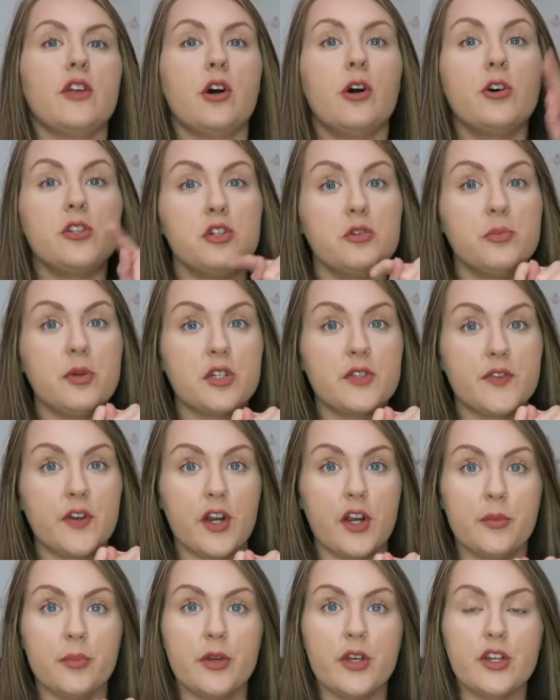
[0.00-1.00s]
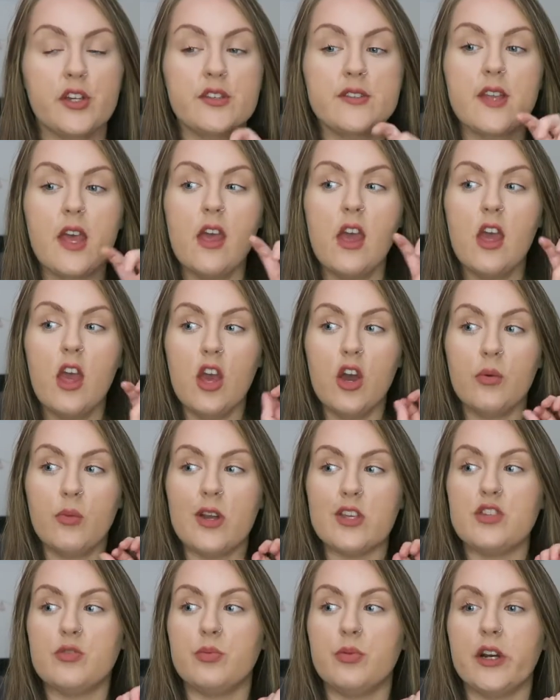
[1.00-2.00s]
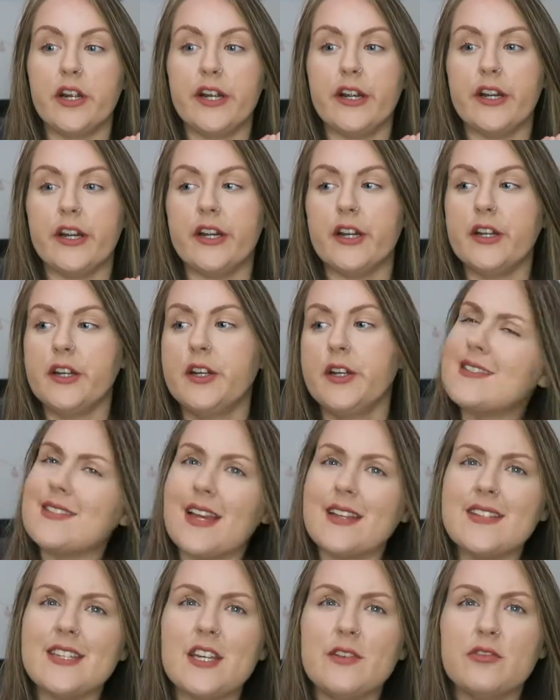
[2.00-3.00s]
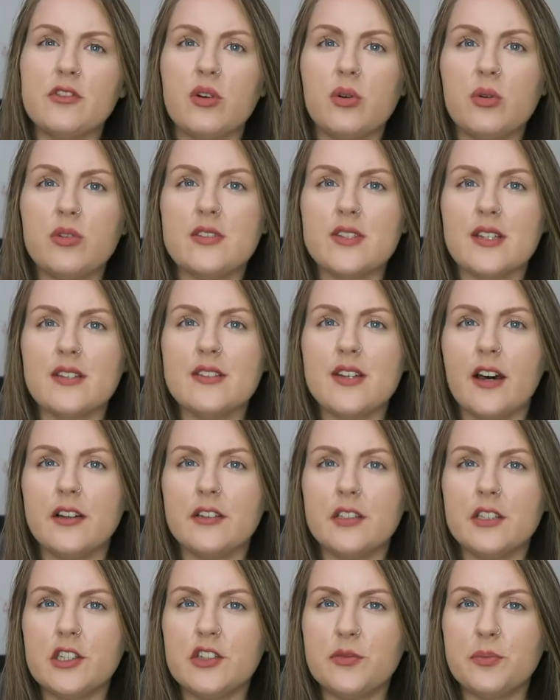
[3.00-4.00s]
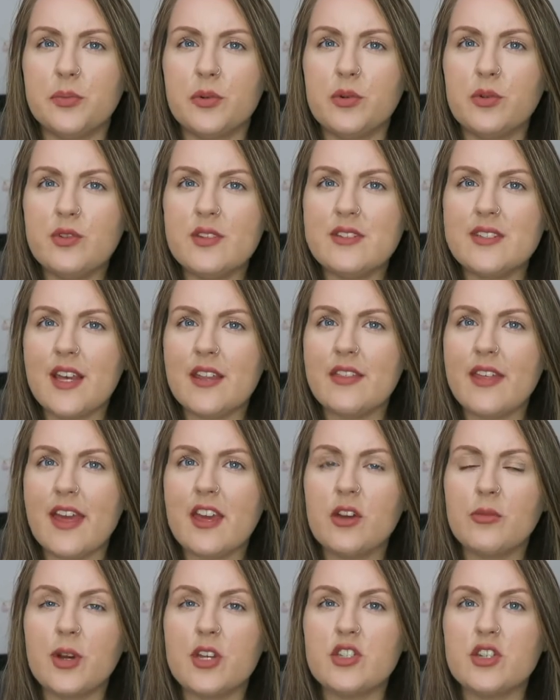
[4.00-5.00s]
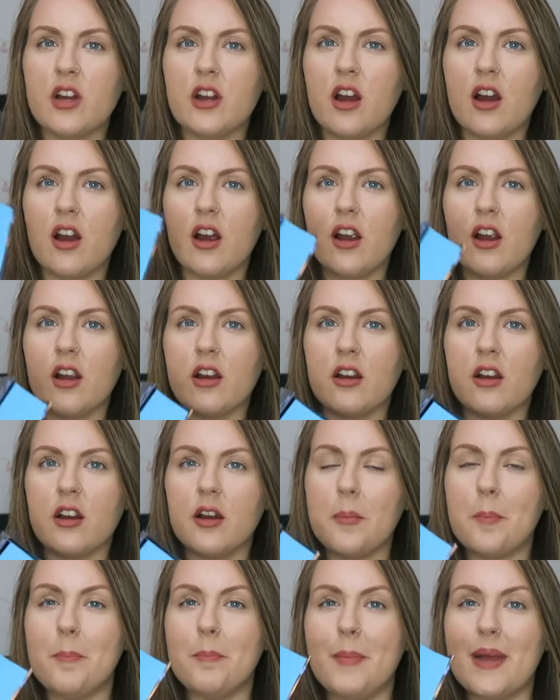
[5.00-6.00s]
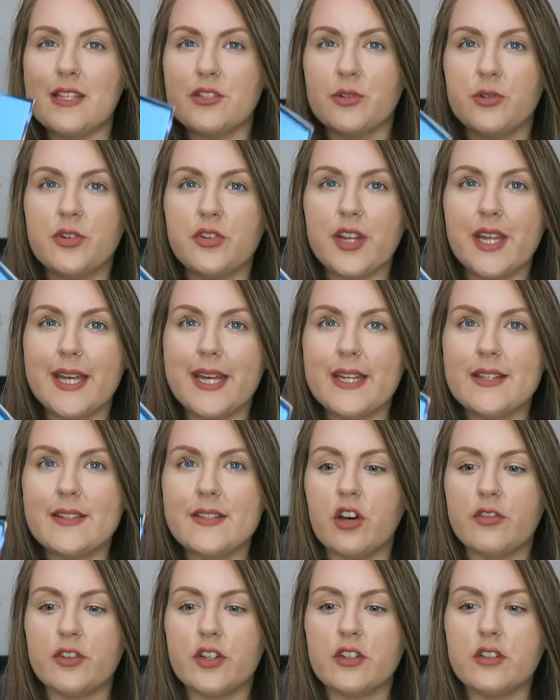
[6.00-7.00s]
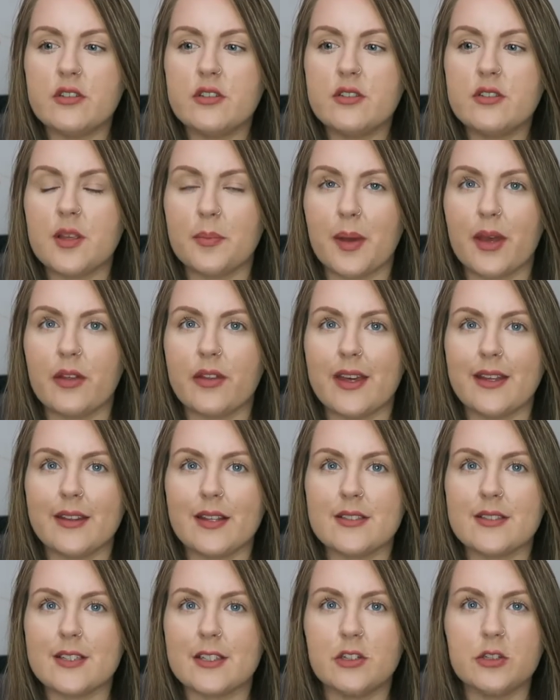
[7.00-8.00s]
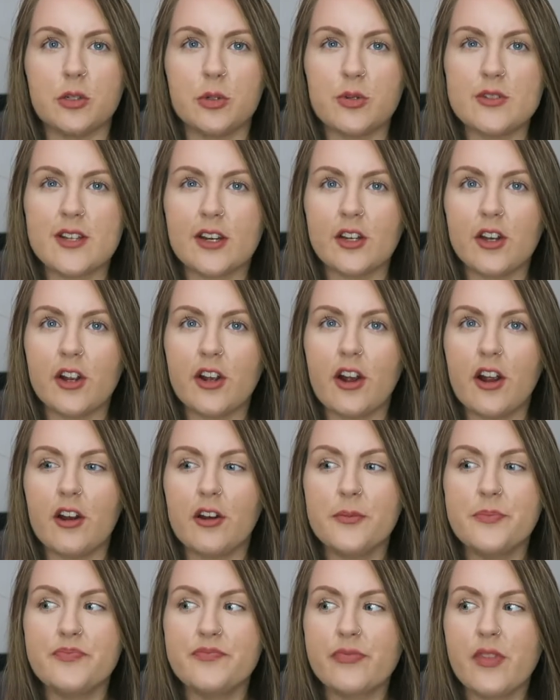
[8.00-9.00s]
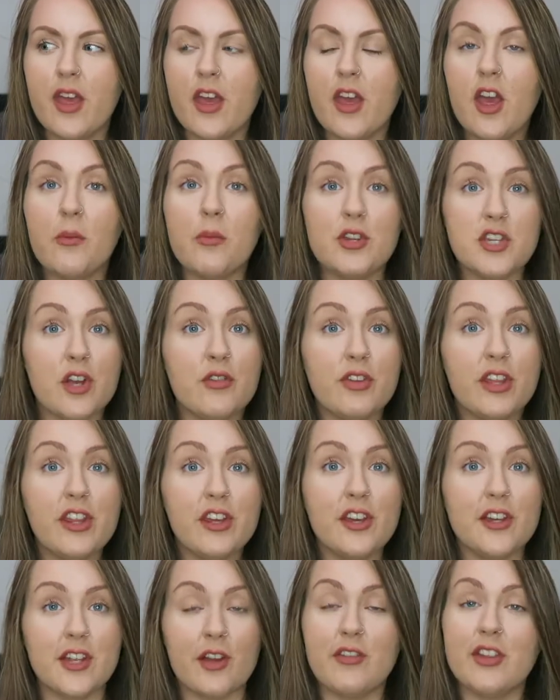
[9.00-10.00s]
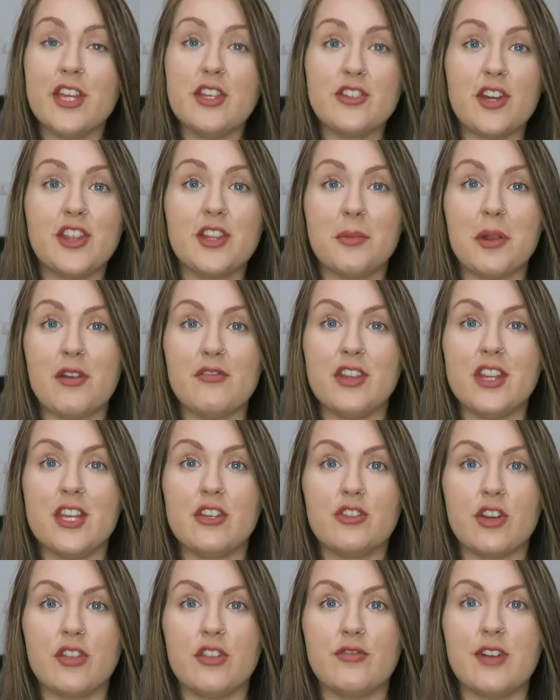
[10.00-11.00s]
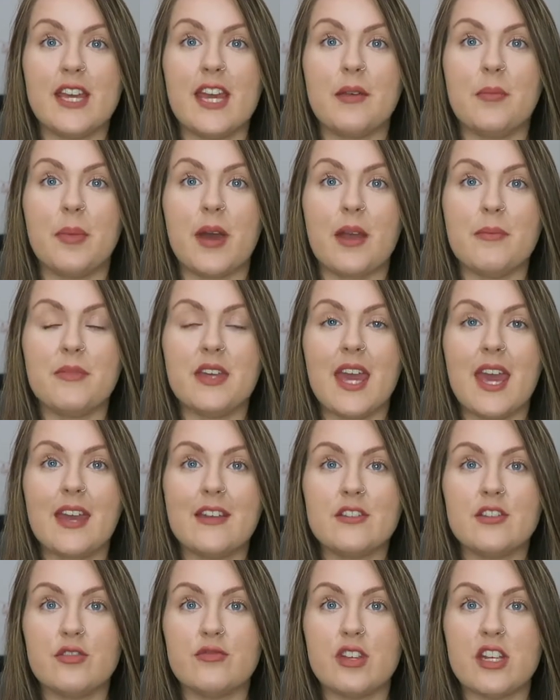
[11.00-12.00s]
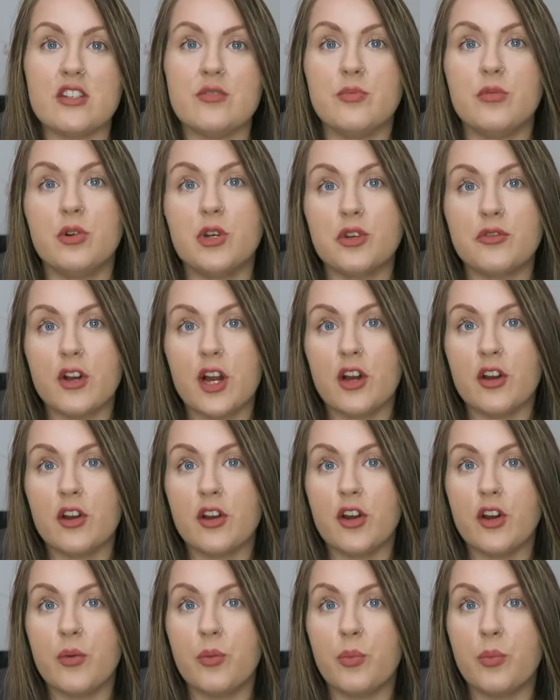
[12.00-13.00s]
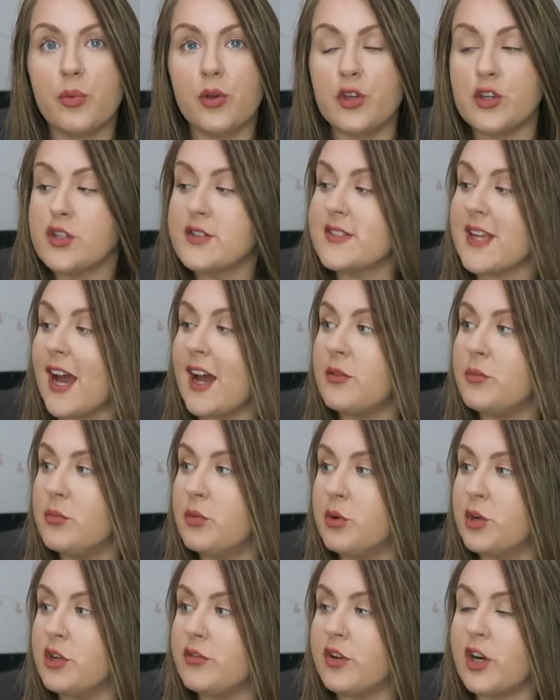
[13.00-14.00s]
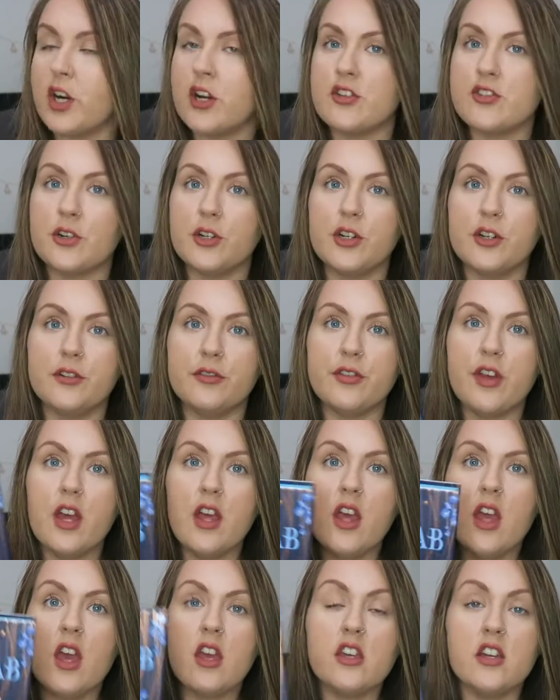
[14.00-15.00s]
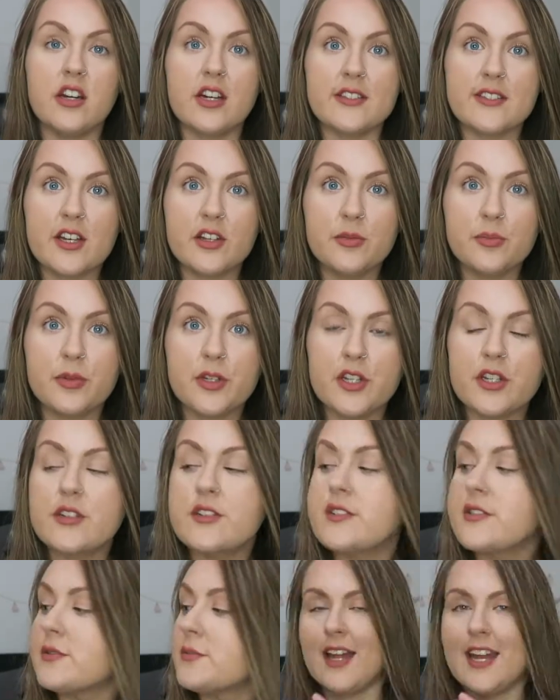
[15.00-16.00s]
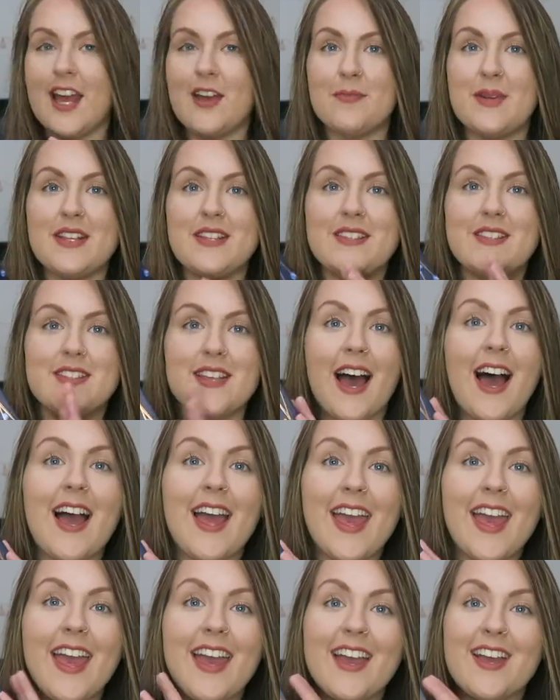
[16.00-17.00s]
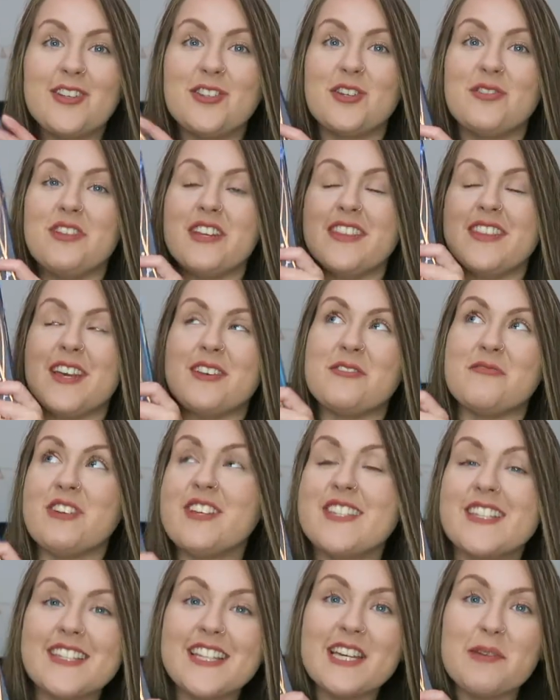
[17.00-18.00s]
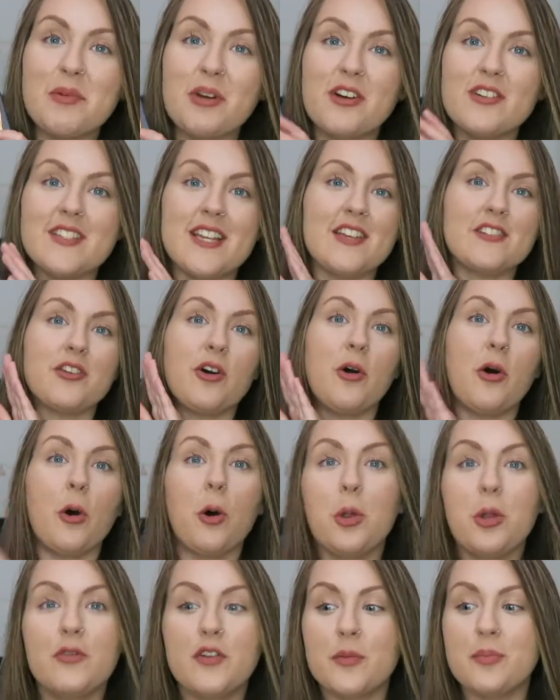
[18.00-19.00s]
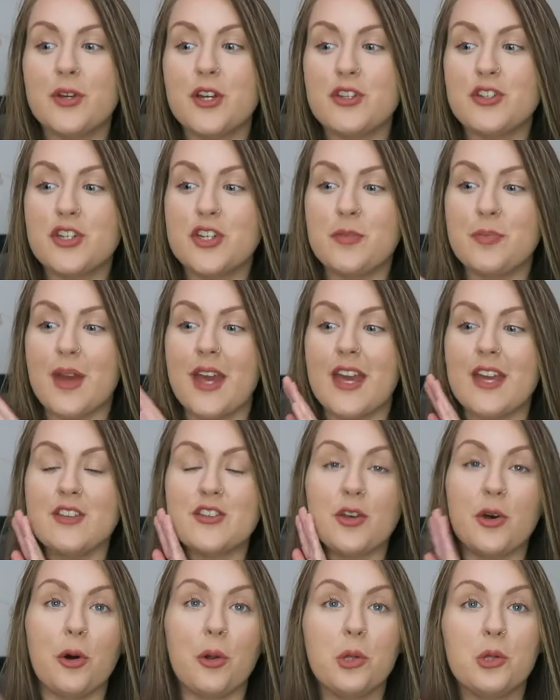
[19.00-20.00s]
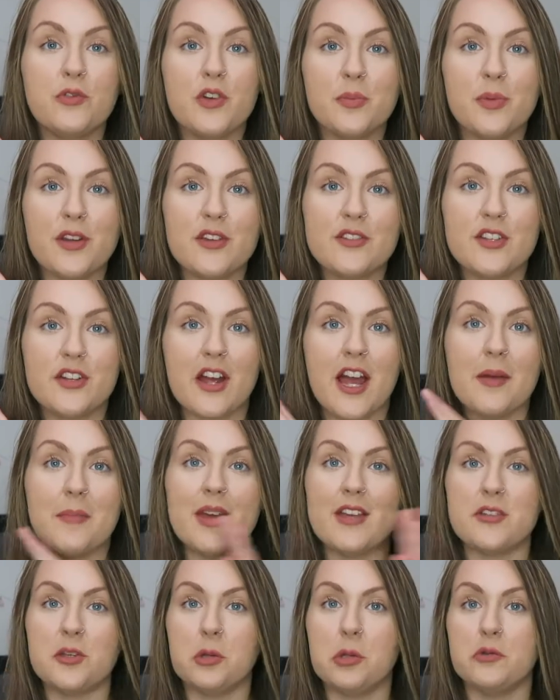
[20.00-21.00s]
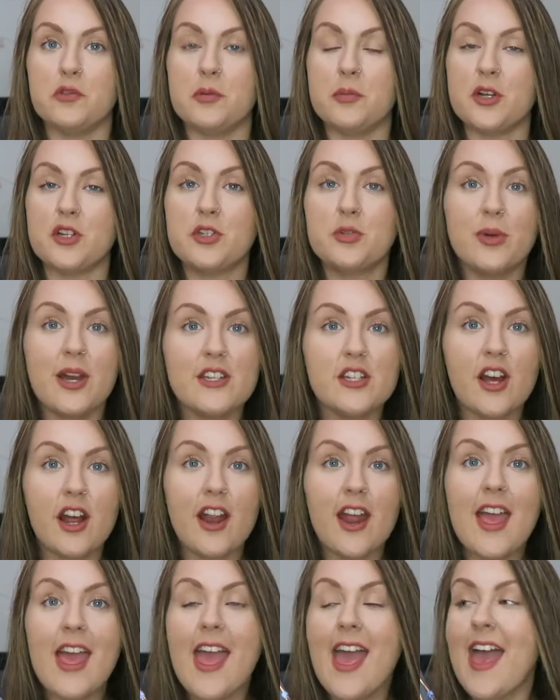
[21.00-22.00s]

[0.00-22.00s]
audiobooks for her books, which were City of Ghosts and Tunnel of Bones, I think, which are her middle grade novels about like this little ghost hunter girl, which are really good. I really enjoyed them and I really enjoyed the writing, but I'm yet to read more of her books and more of her sort of young adult books. And I've been dying to read this recently because it is all over booktube, it is all over bookstagram, it is all over book twitter.